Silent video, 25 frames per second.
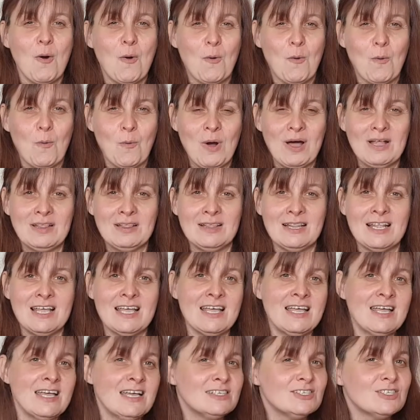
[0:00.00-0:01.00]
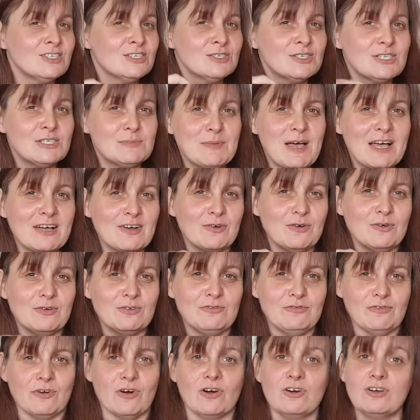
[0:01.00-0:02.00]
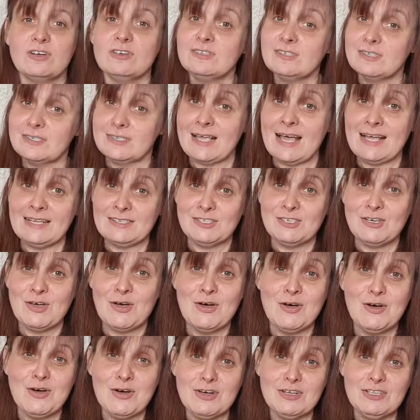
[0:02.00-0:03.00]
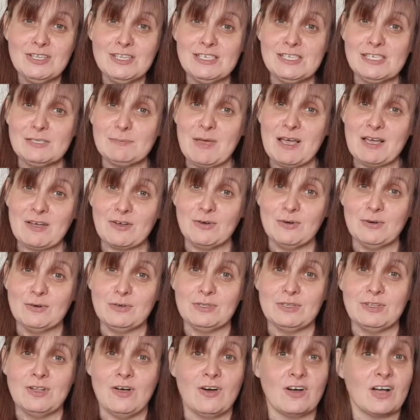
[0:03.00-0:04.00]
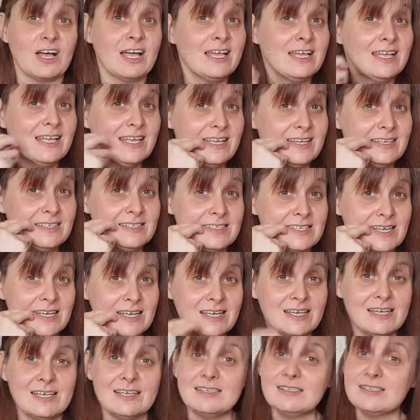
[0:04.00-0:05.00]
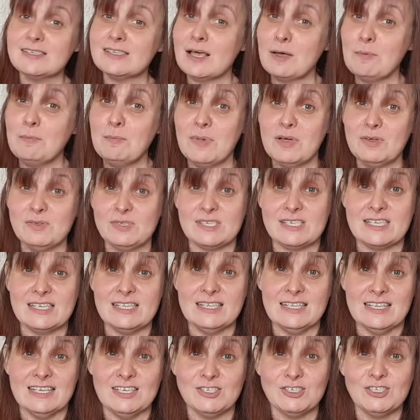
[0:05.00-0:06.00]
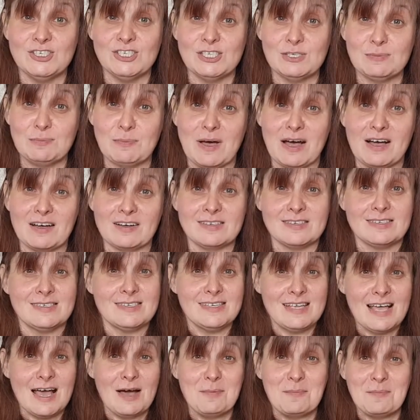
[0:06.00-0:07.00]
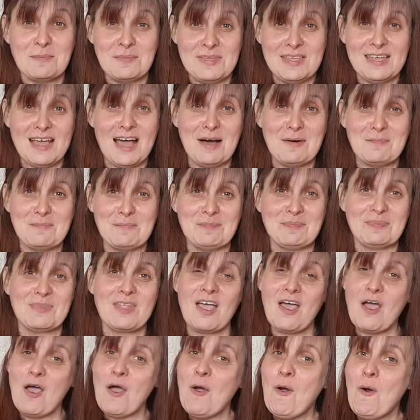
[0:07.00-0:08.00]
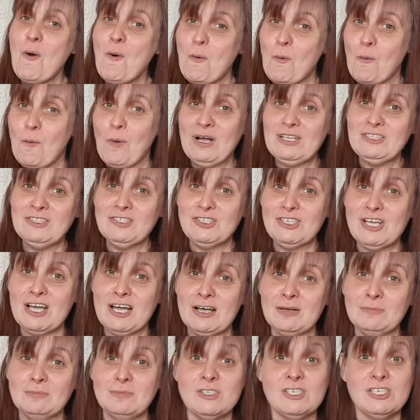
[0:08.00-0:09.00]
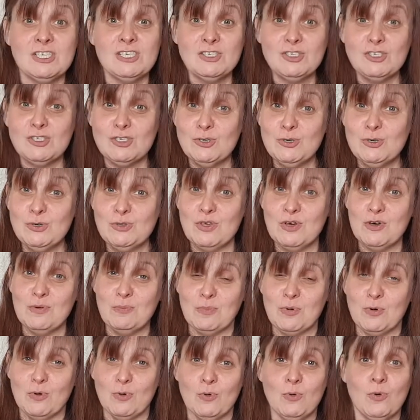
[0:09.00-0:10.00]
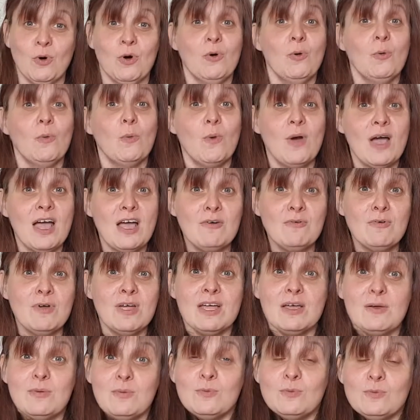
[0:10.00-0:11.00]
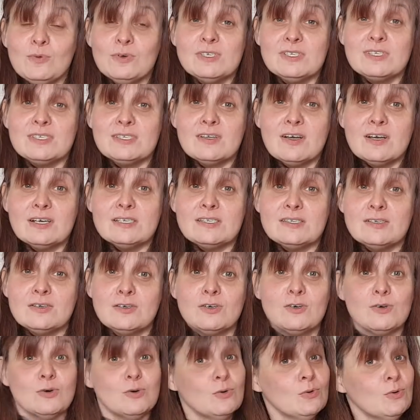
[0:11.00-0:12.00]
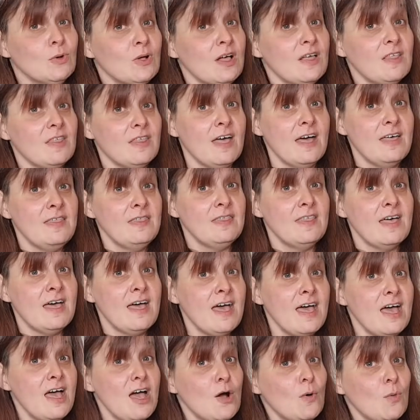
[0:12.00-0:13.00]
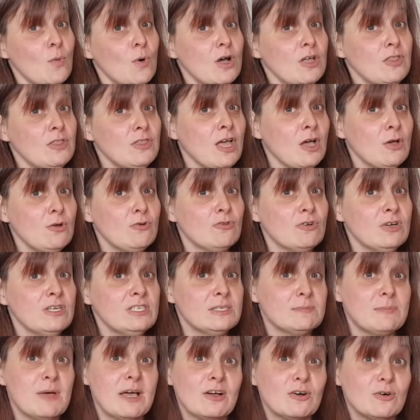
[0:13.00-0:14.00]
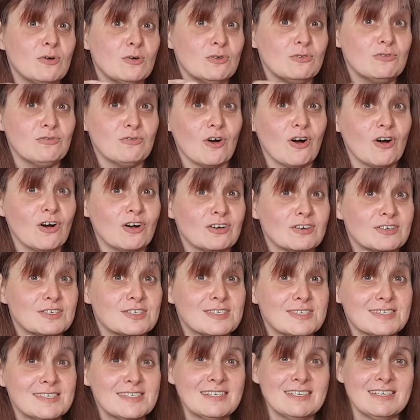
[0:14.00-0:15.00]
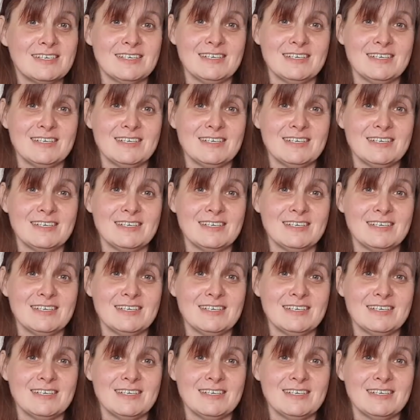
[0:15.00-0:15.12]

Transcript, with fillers: One little speckled frog sat on a speckled log, eating some most delicious bugs. Yum, yum. One jumped into the pool where it was nice and cool. Then there were no green speckled frogs.